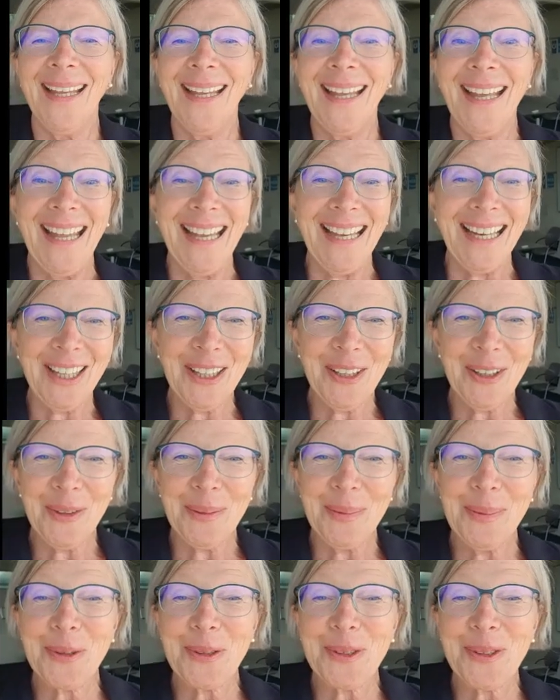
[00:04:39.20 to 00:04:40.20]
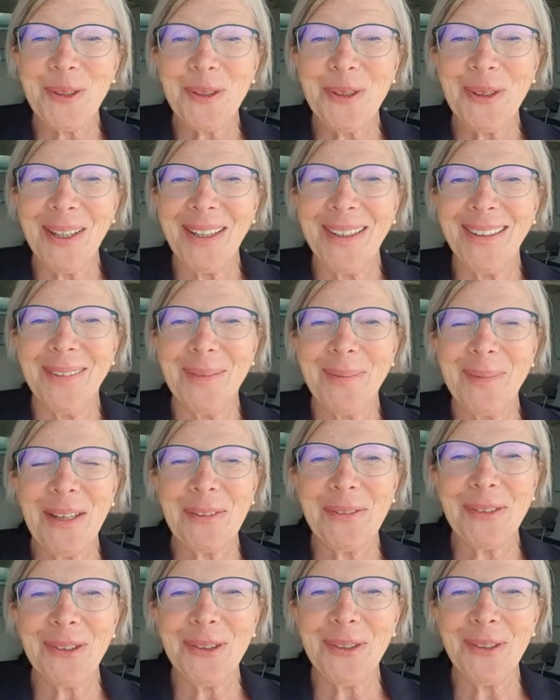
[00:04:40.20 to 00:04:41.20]
Hello, bonjour,
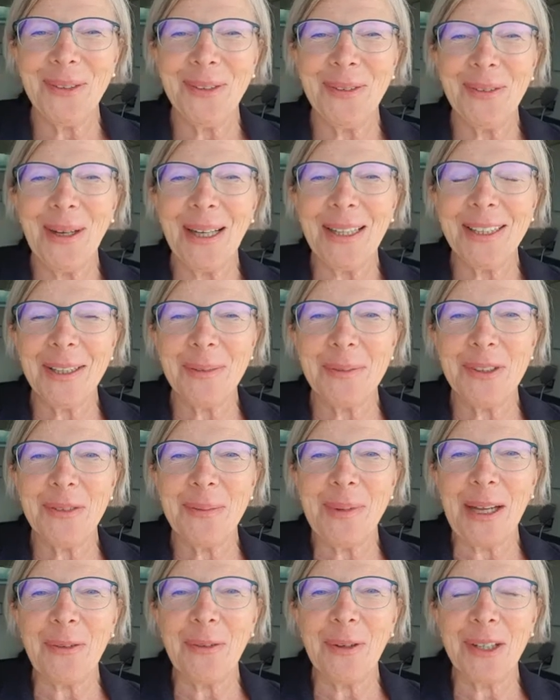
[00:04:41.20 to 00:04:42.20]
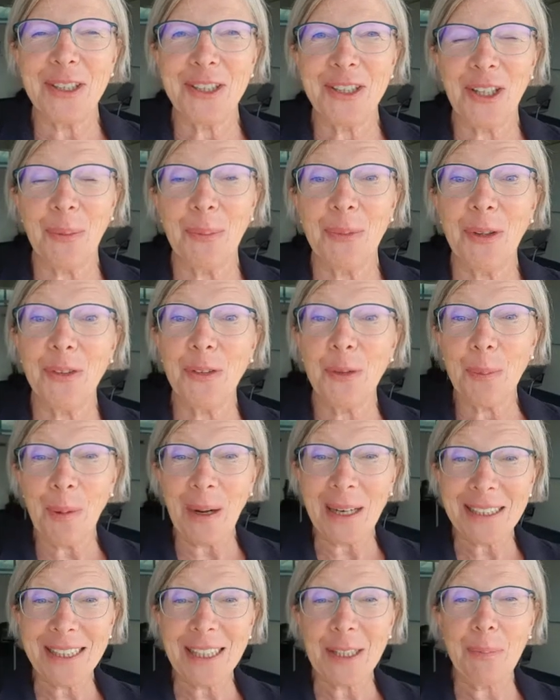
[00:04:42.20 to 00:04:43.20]
bienvenue. Welcome to my workshop, The
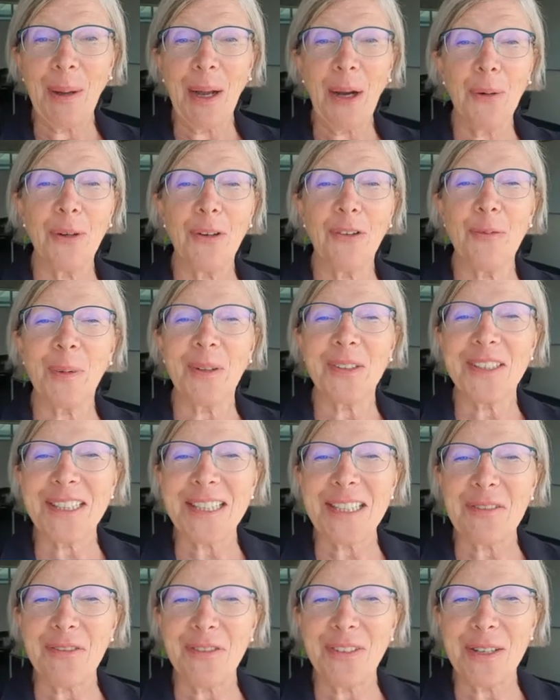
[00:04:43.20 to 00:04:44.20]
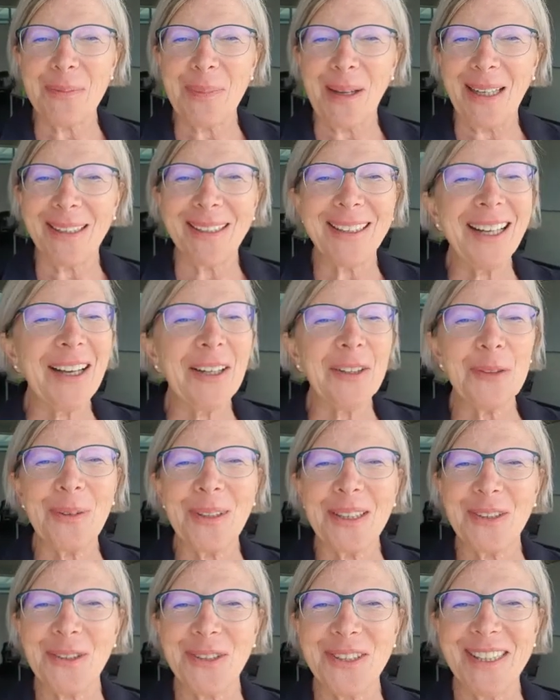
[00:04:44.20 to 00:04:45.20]
Surprising Power of Positive Feedback. Can't wait
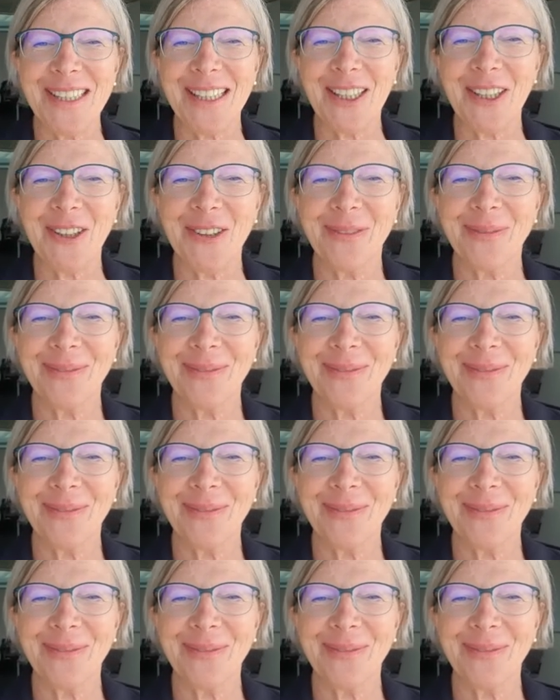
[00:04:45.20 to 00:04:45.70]
to see you.